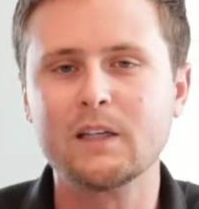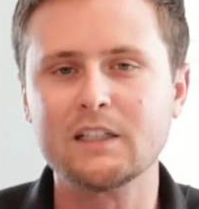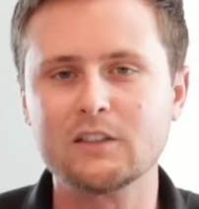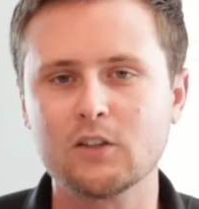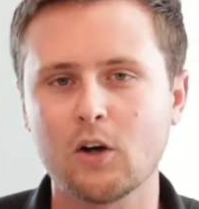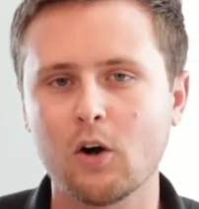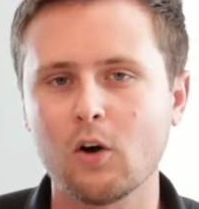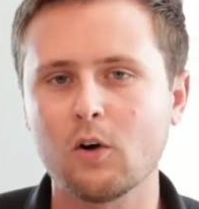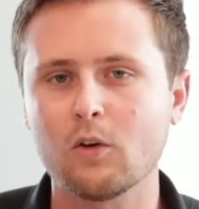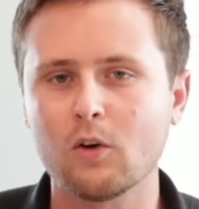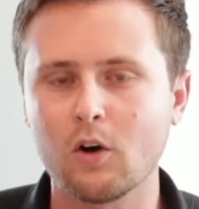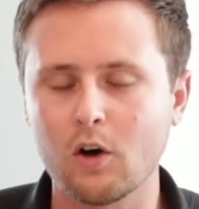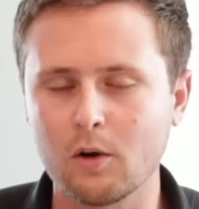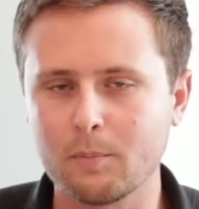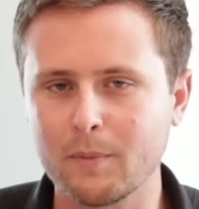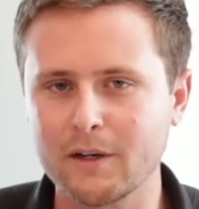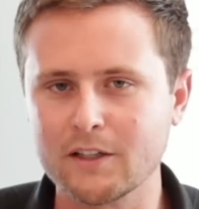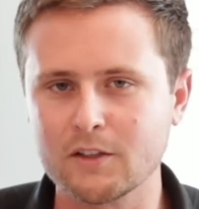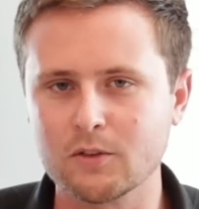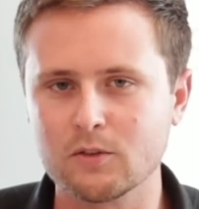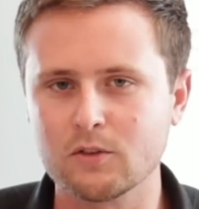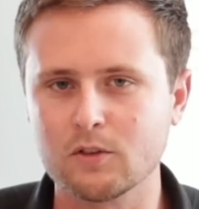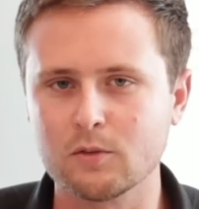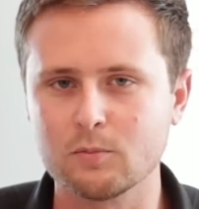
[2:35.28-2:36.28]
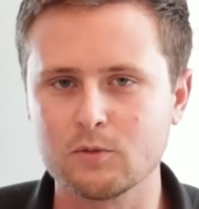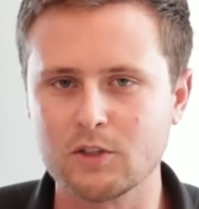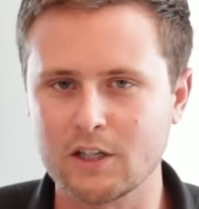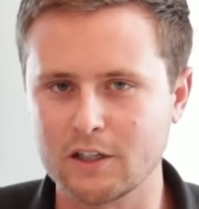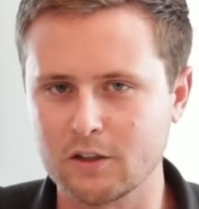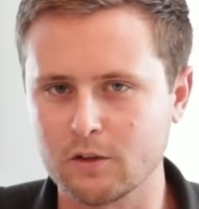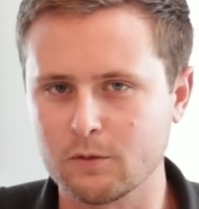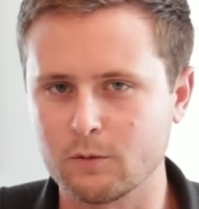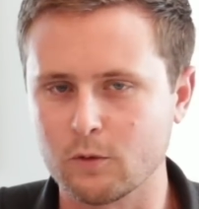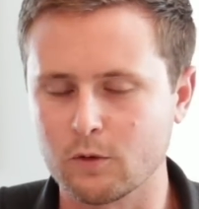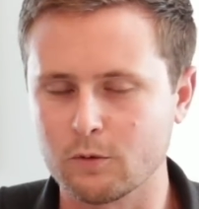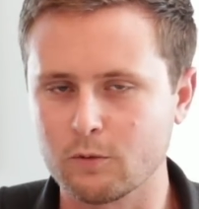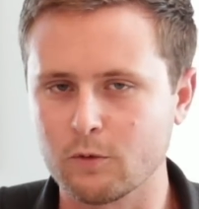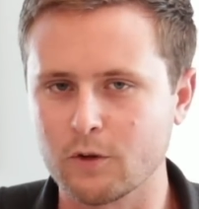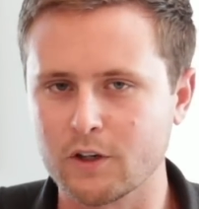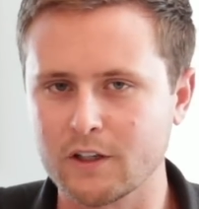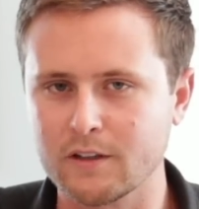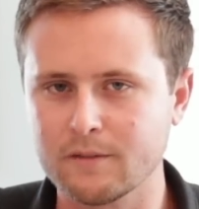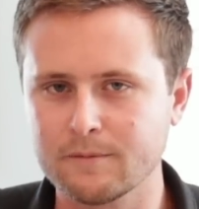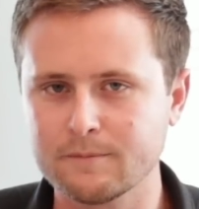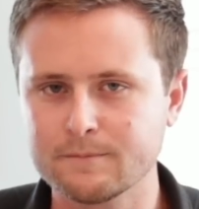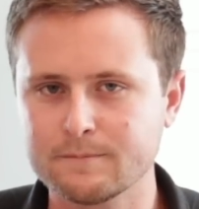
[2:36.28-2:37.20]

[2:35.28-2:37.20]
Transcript: is all on my YouTube channel for free.